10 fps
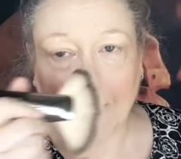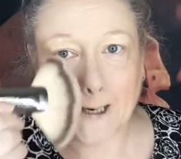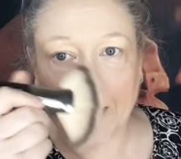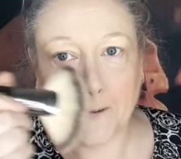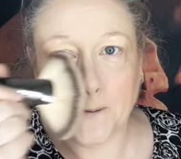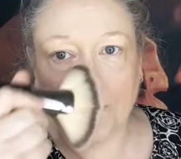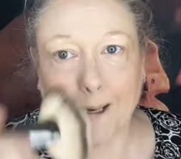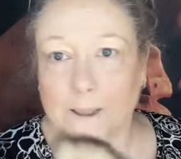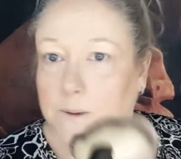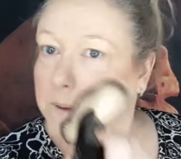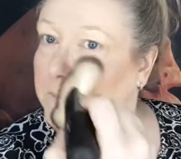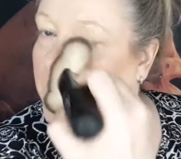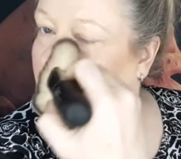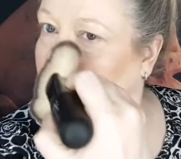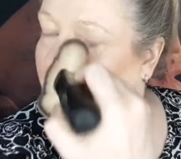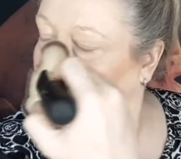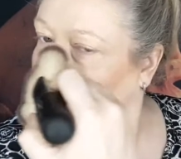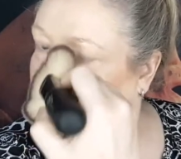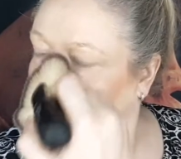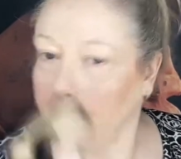And just splash some on the
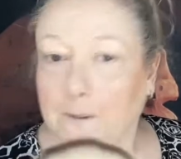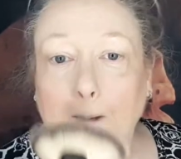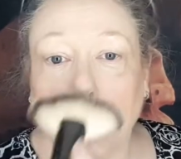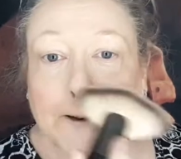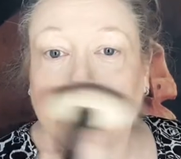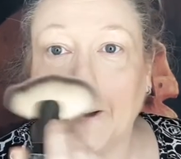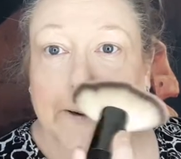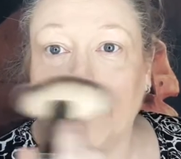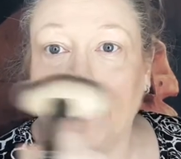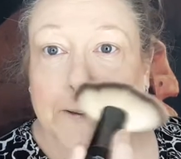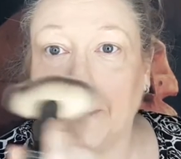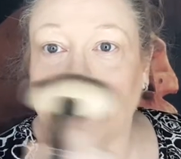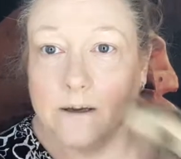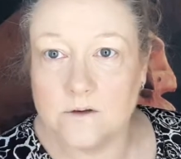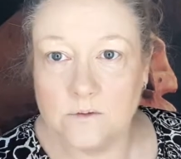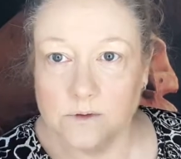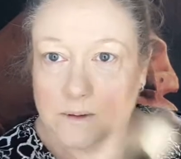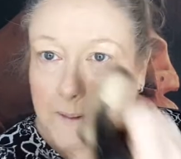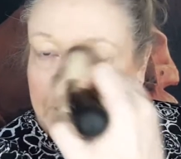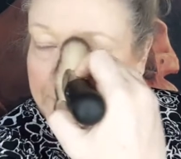nose and under the
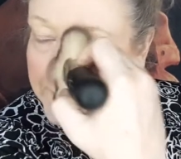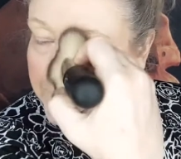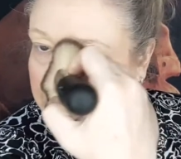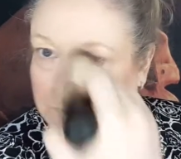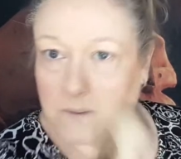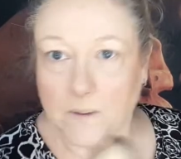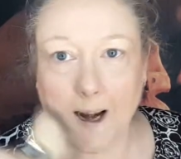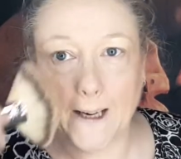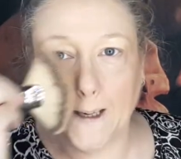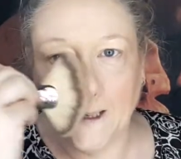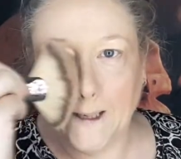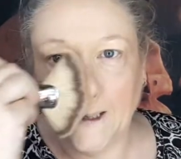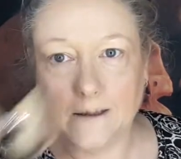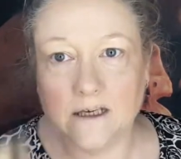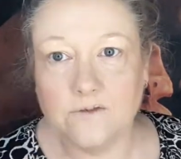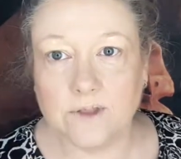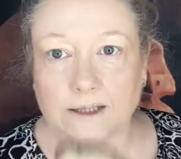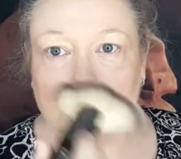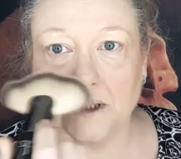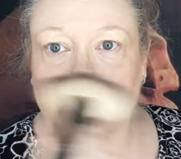nose, just to try and give
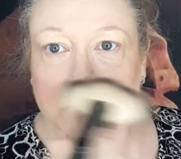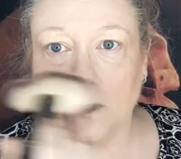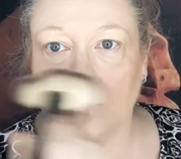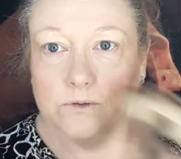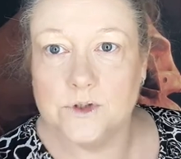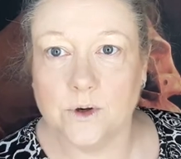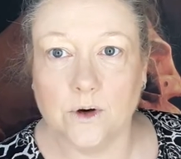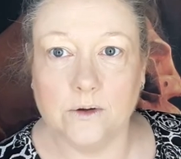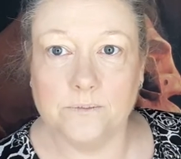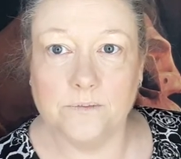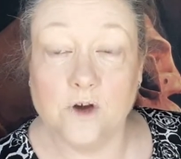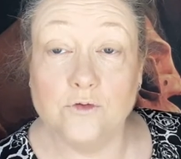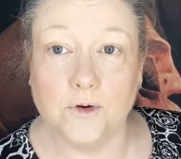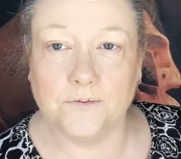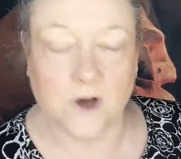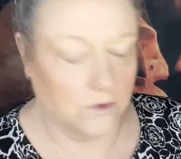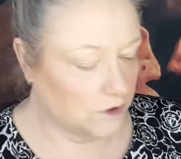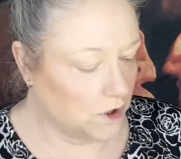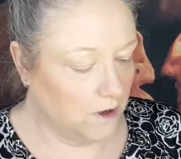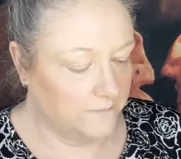that a bit of a contour, rough
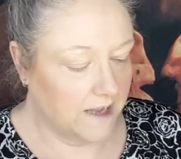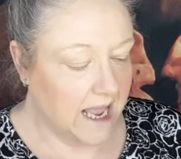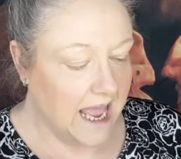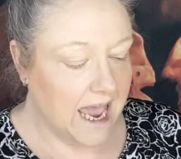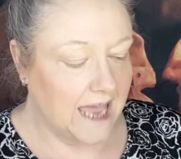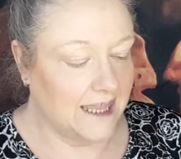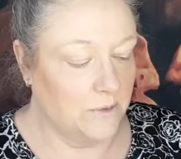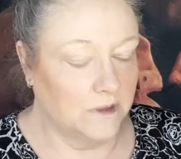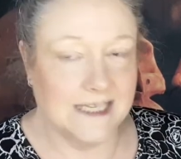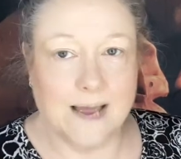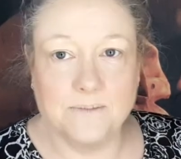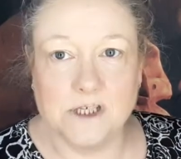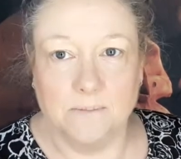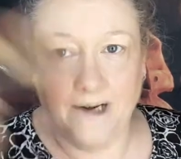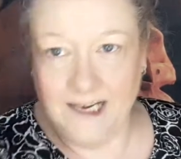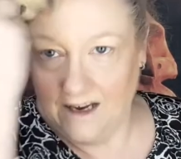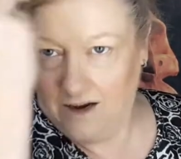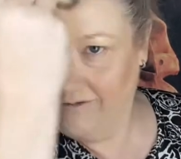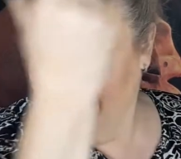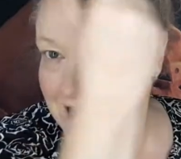contour. And then we'll tap some in
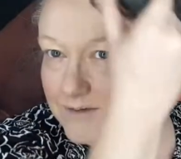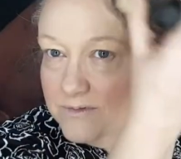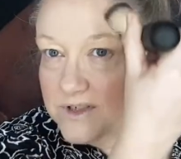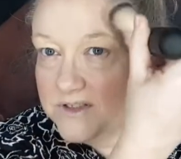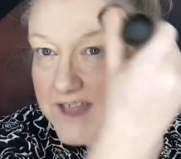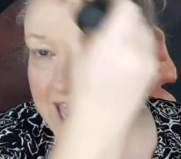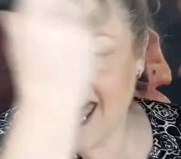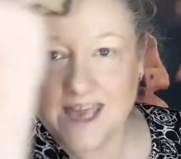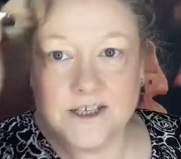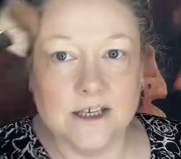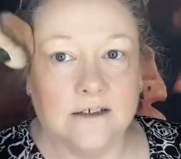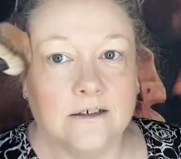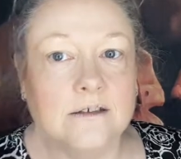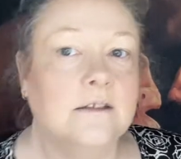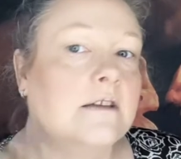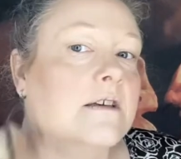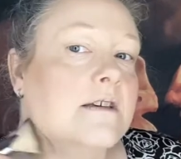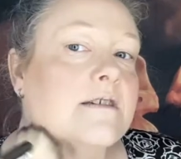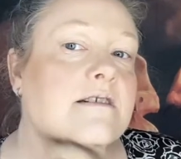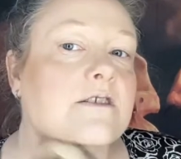around the head,
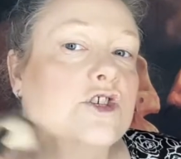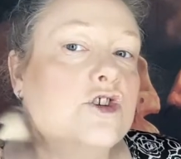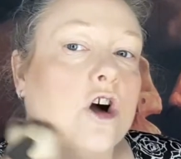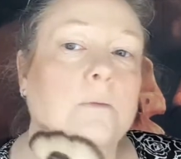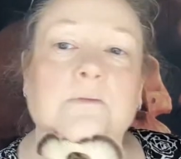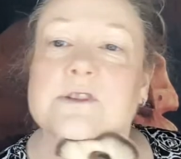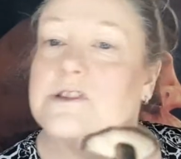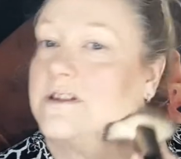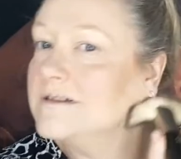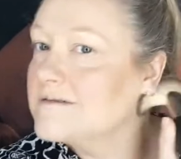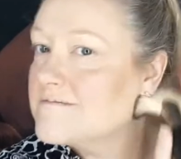chops,